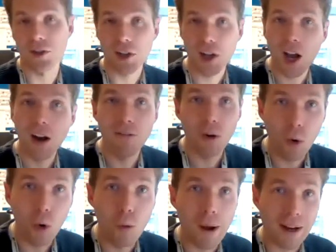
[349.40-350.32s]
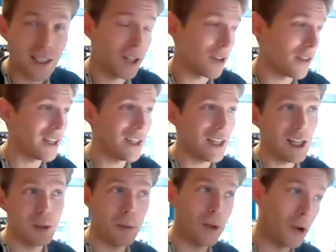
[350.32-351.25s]
cover all bacteria, they'd need
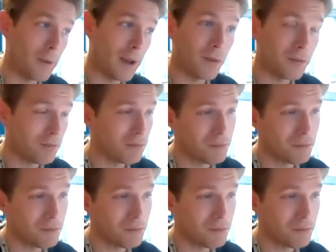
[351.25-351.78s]
to be on about